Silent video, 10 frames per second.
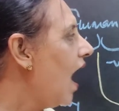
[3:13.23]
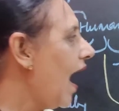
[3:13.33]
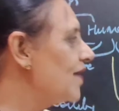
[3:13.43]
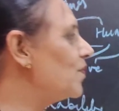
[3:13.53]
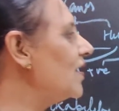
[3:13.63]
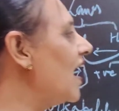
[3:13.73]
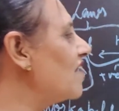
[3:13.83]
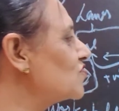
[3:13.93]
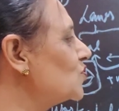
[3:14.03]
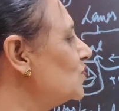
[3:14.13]
And we
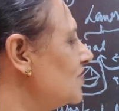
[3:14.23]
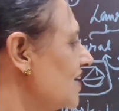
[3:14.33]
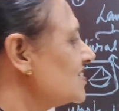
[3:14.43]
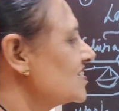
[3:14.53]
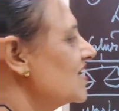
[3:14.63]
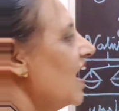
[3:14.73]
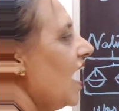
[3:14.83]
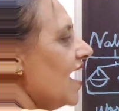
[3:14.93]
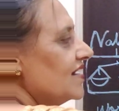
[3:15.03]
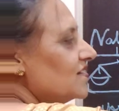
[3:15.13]
have to, yes,
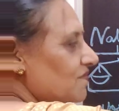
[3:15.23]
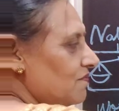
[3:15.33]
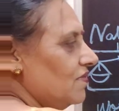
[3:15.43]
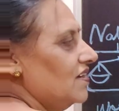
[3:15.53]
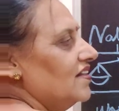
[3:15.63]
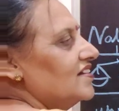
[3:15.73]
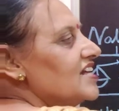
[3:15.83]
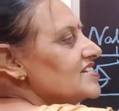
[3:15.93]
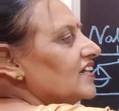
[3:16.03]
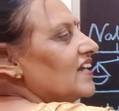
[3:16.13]
and
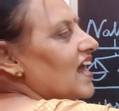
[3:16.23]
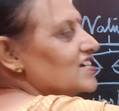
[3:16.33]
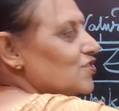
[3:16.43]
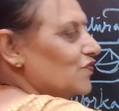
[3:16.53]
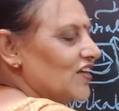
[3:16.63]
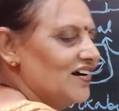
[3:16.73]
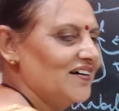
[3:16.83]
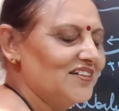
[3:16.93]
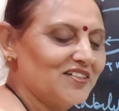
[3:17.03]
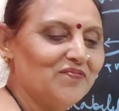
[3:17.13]
these are the lungs of the
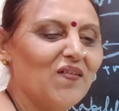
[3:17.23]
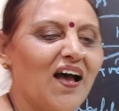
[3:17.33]
earth.